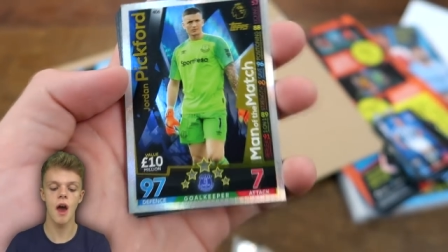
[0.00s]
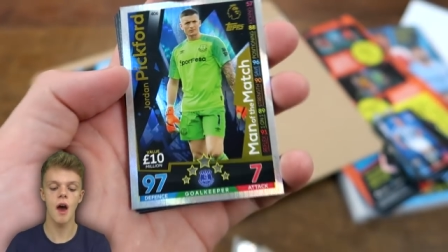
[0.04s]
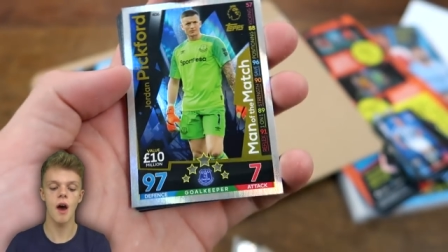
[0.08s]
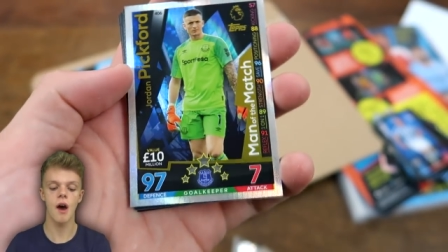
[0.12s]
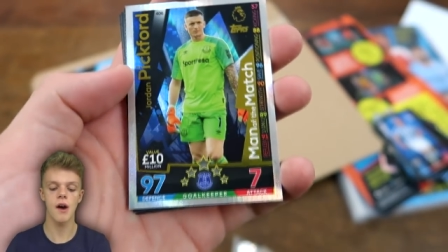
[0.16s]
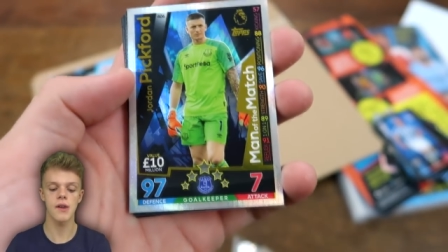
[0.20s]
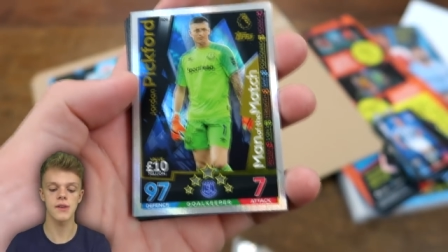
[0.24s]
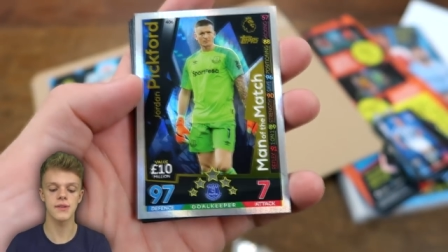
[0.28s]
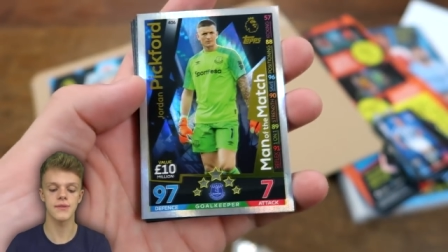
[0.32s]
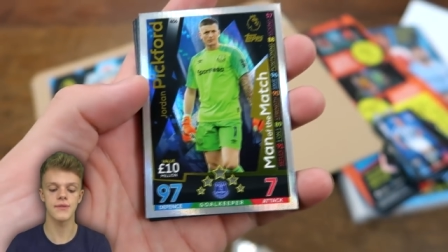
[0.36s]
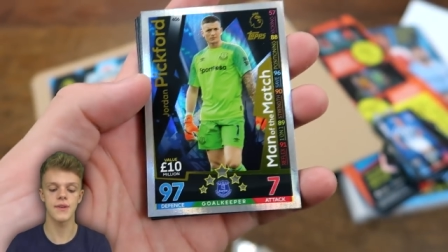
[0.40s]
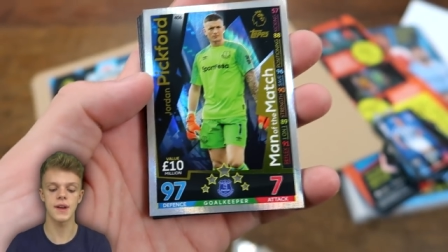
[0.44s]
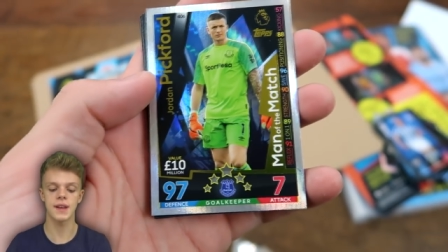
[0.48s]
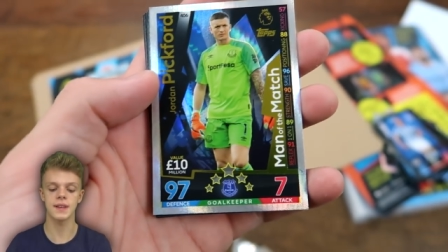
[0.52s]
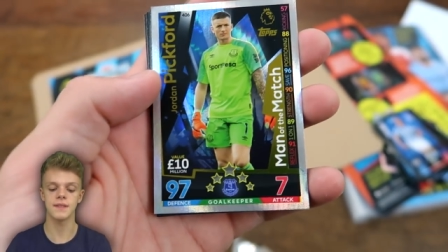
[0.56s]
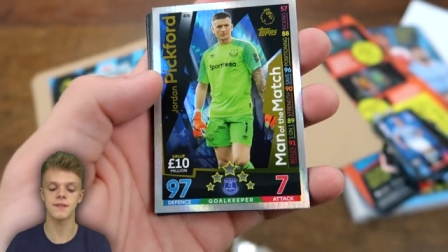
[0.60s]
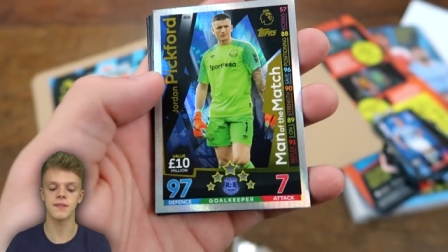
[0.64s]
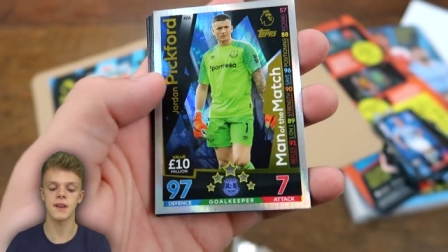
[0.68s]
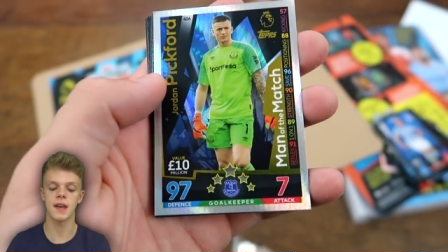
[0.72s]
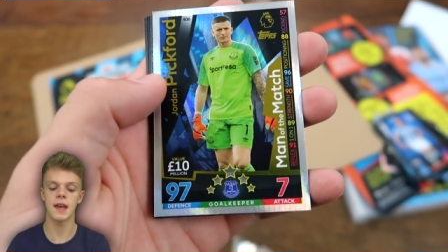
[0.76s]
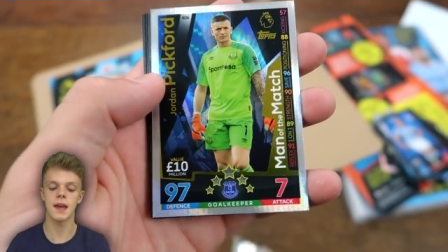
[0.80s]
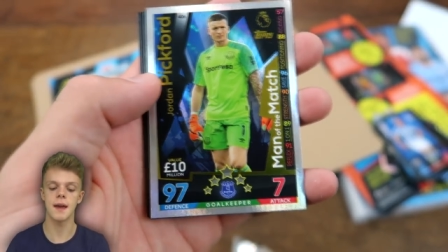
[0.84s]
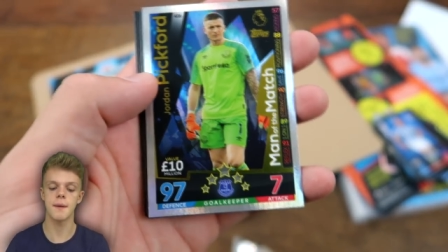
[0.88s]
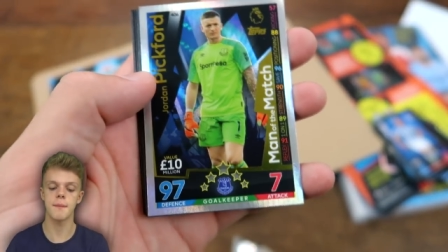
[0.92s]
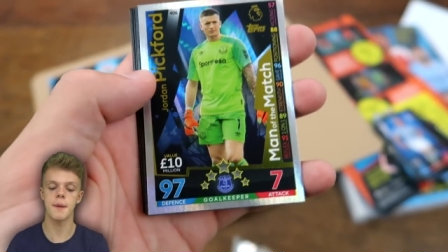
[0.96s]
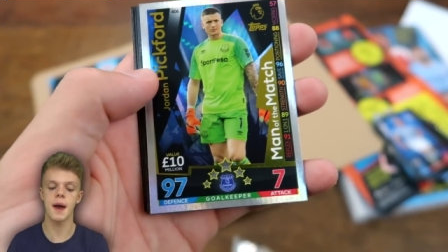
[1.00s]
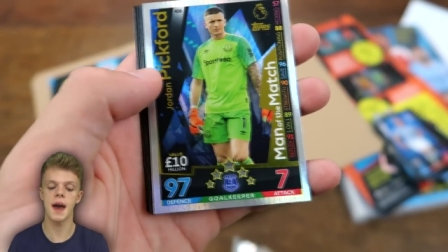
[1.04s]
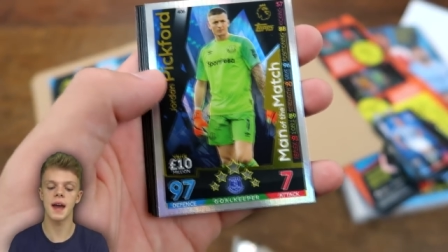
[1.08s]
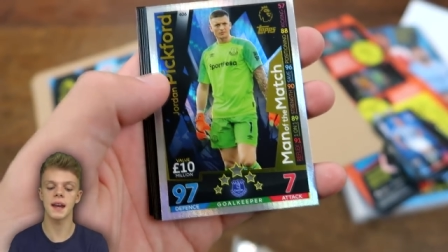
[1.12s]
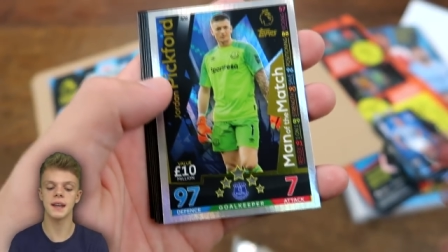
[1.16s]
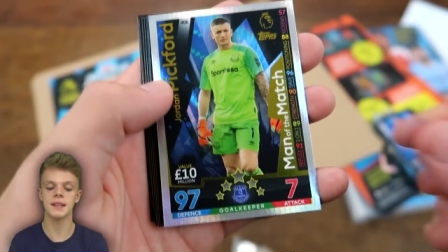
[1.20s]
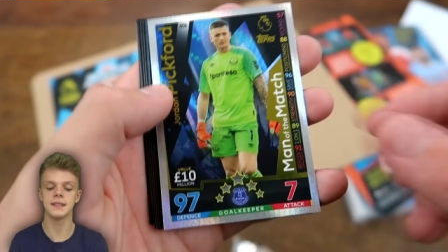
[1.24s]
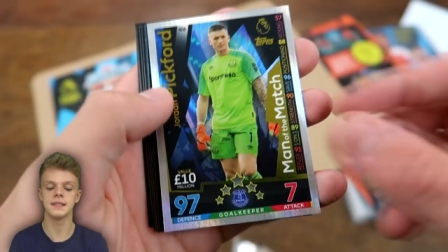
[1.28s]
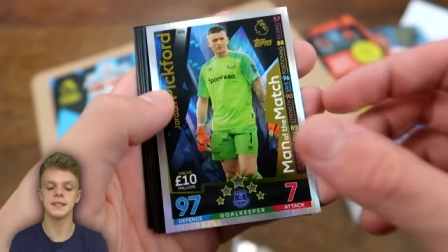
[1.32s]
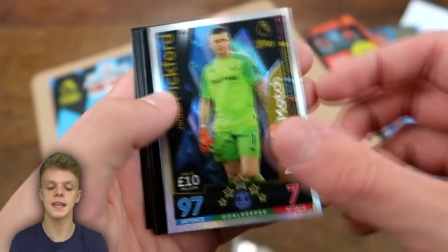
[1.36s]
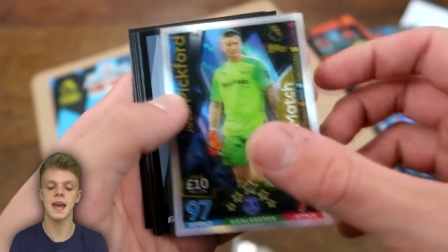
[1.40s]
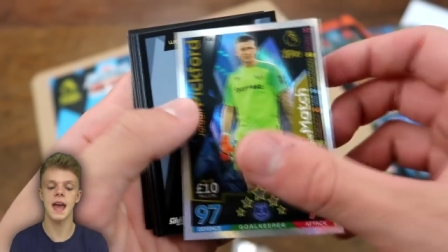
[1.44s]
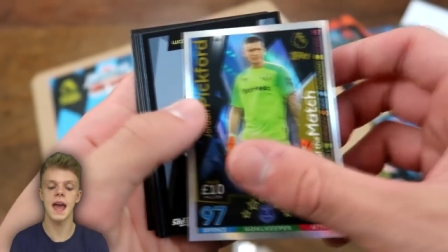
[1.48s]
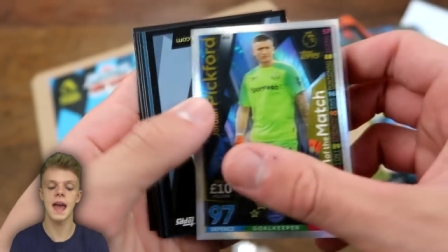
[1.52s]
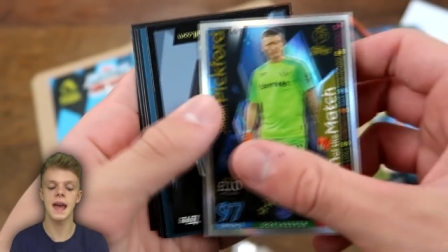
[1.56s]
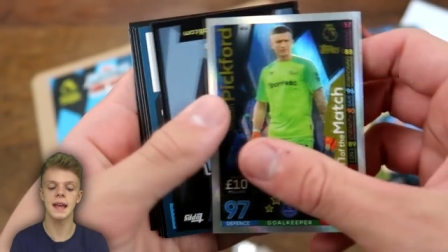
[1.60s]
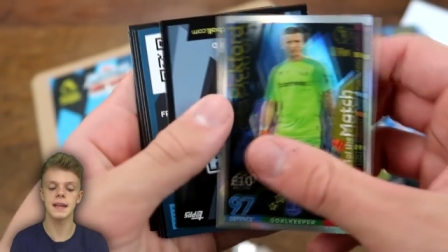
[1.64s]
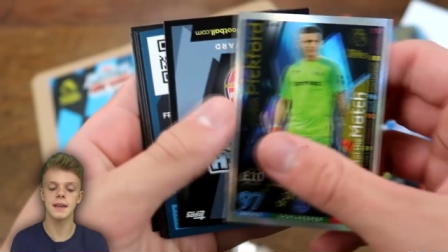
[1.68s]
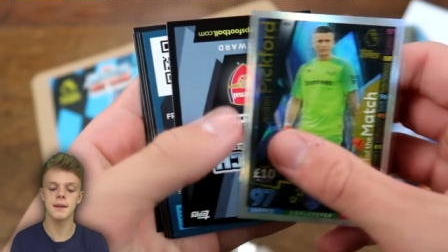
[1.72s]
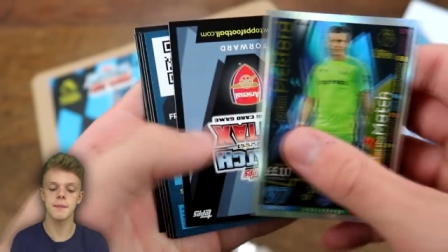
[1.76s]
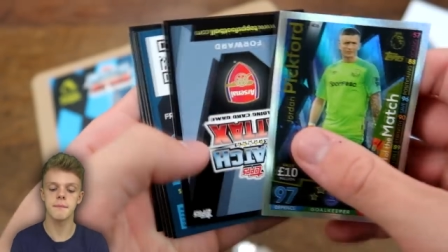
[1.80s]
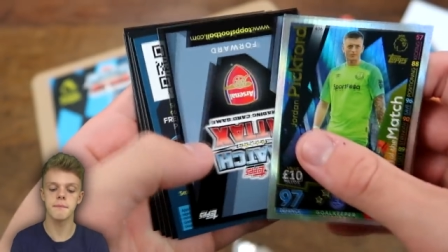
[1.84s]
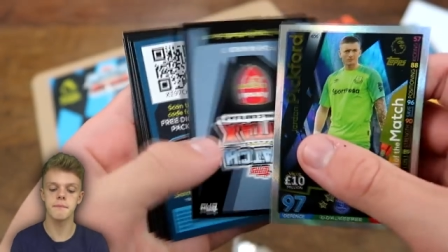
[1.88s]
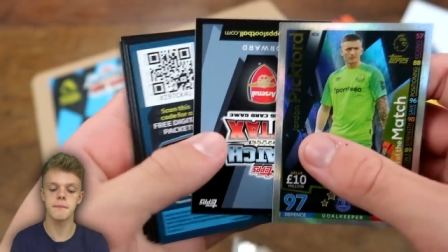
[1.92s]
on defence for him and a £10